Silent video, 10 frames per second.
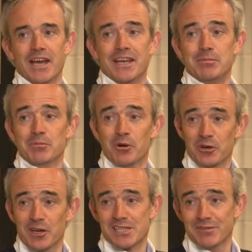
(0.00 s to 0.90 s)
you had to be more
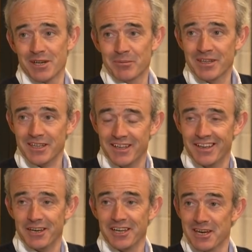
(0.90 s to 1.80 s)
aggressive mm. on him.
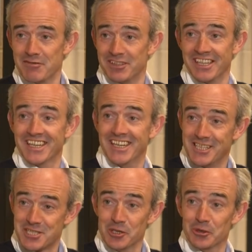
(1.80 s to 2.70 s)
Like everything,
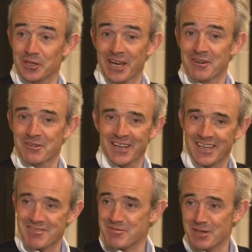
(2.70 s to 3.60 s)
he'd slow down.
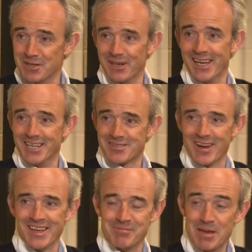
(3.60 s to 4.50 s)
Like everybody would age,
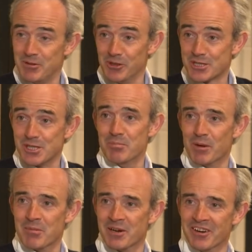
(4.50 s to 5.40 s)
Fran. Maybe you're still
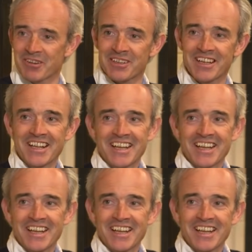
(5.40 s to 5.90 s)
bombing around.